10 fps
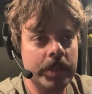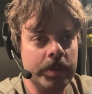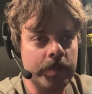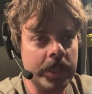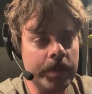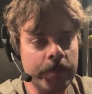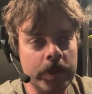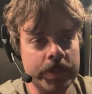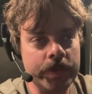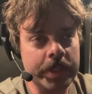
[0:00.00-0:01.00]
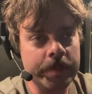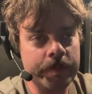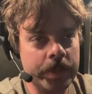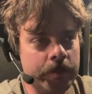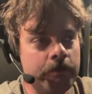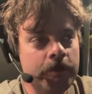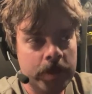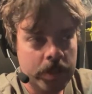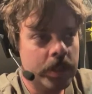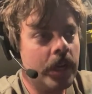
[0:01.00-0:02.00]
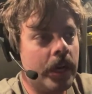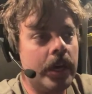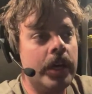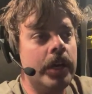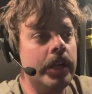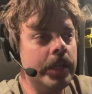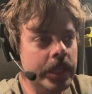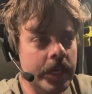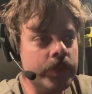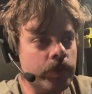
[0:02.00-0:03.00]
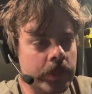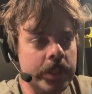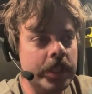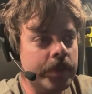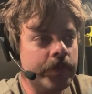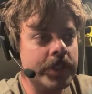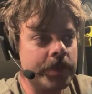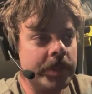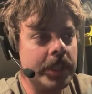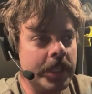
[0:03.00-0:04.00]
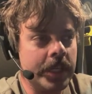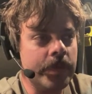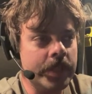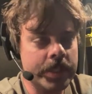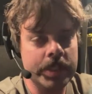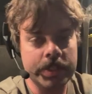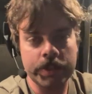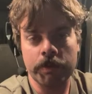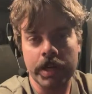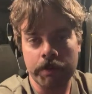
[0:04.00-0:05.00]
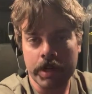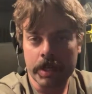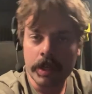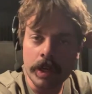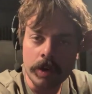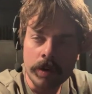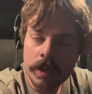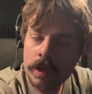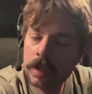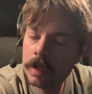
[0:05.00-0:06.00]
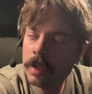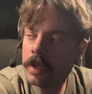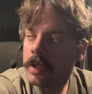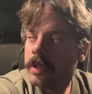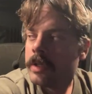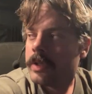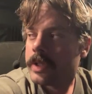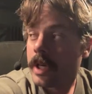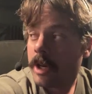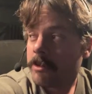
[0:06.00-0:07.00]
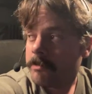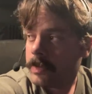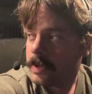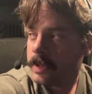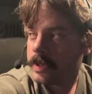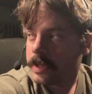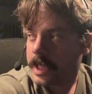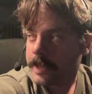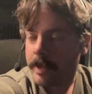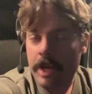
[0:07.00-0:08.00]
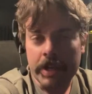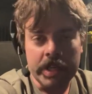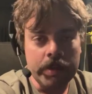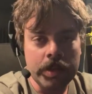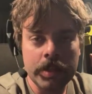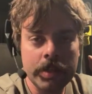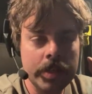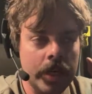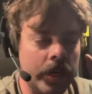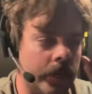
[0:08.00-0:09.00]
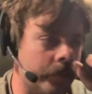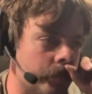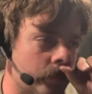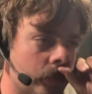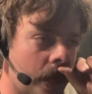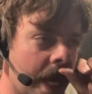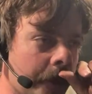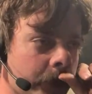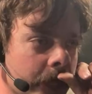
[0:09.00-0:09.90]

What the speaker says: and became friends with him, and he has really convinced me that this is the right way to go. So that's about it. I would